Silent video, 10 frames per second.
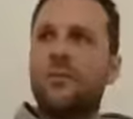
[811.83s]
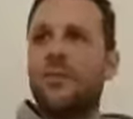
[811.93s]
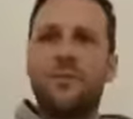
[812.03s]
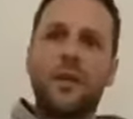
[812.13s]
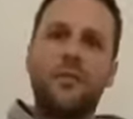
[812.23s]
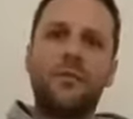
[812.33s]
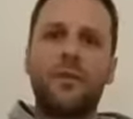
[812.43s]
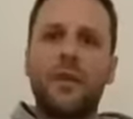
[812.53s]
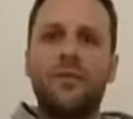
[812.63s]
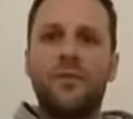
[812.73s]
I bought a bike
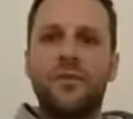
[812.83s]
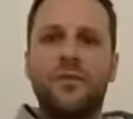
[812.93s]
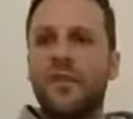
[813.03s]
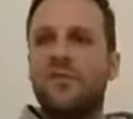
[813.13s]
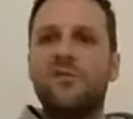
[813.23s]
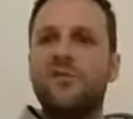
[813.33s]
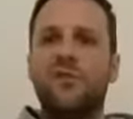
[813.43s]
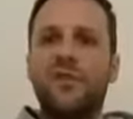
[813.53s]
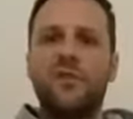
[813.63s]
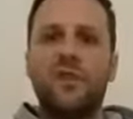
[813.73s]
from Halfords for like
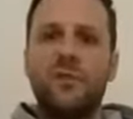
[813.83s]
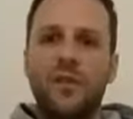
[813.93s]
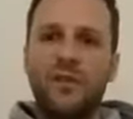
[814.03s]
250 quid.